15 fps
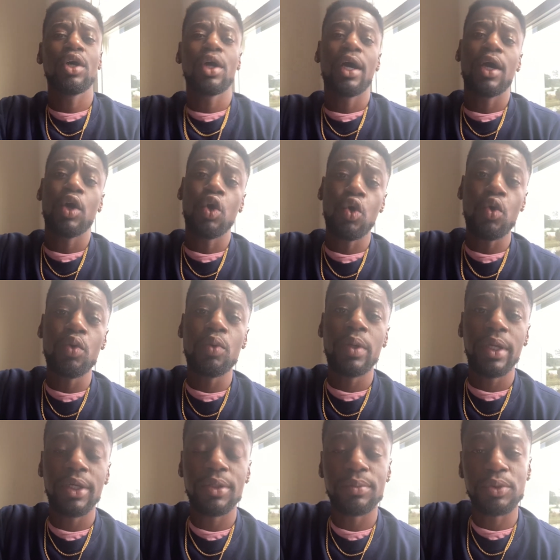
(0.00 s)
who
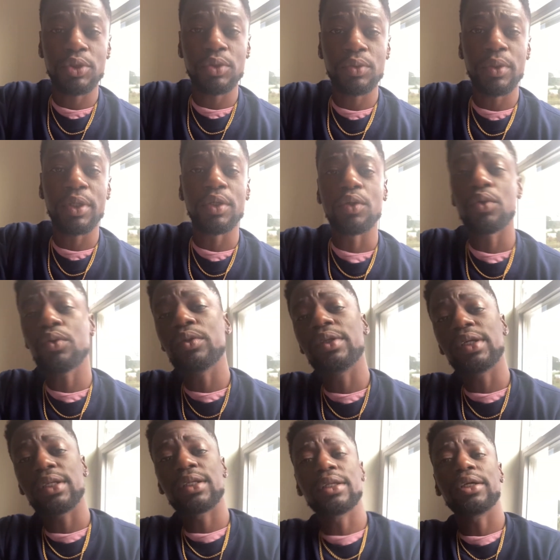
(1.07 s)
helped you and who
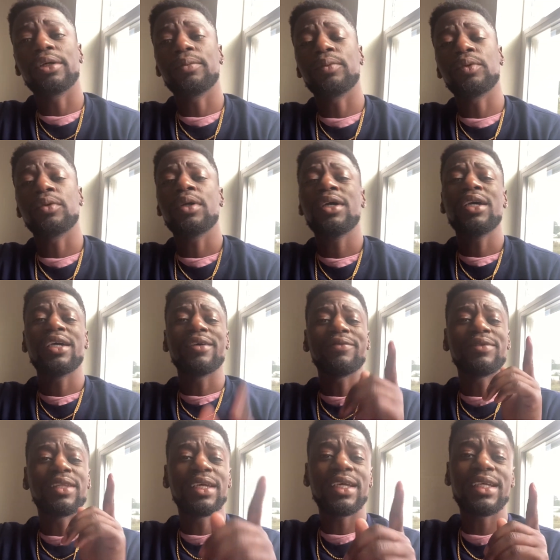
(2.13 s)
didn't help you.
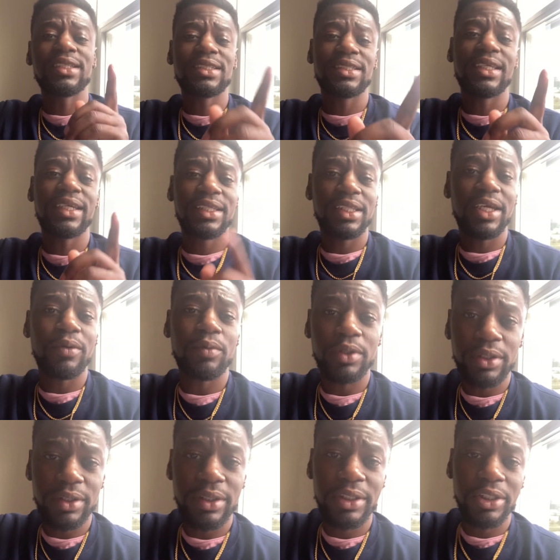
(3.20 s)
If they said they were
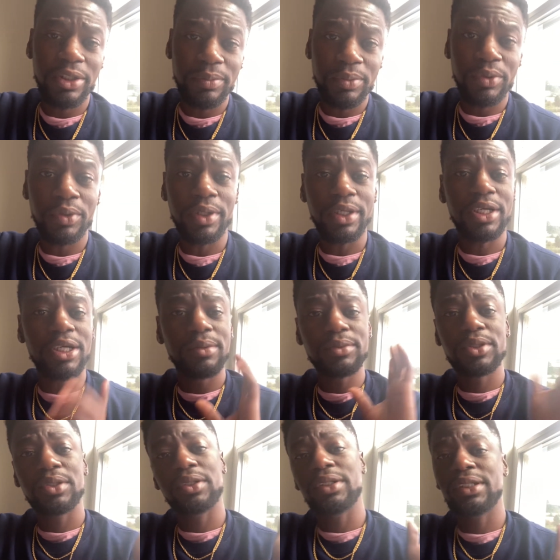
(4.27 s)
going to help you and come
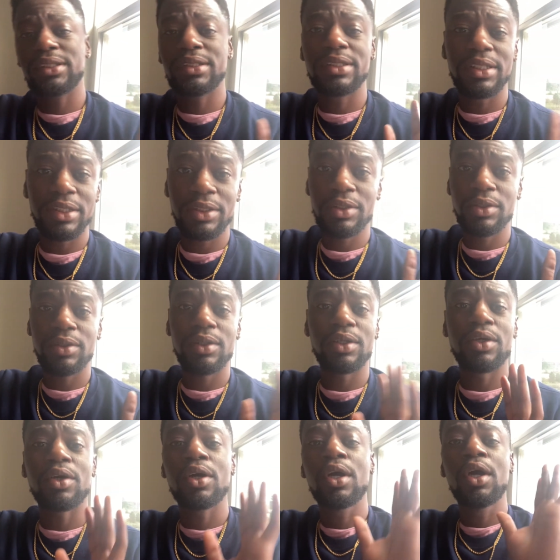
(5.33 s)
to this
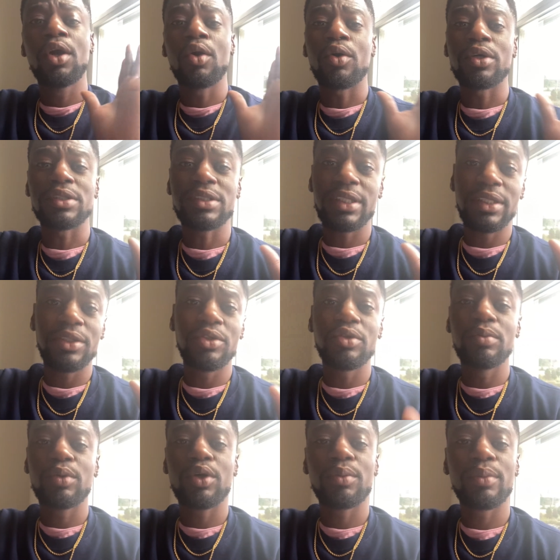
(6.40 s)
deal or send you
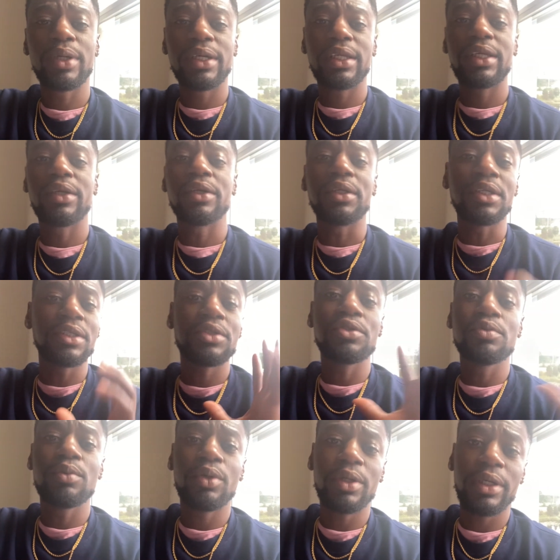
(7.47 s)
more money or get you
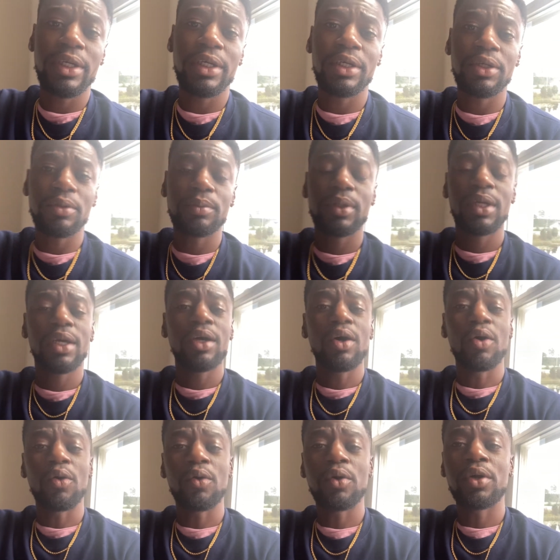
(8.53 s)
more help
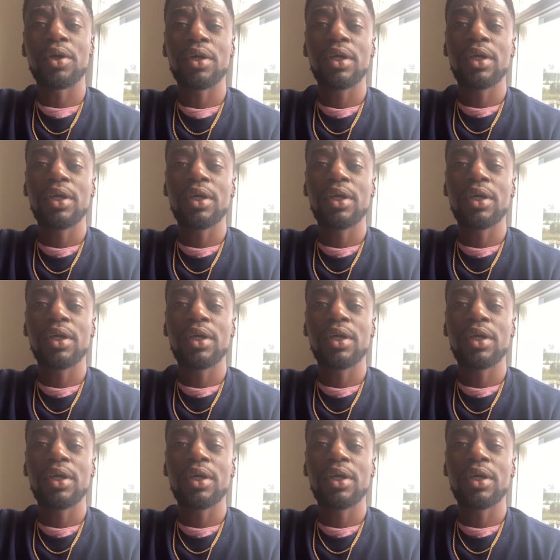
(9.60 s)
or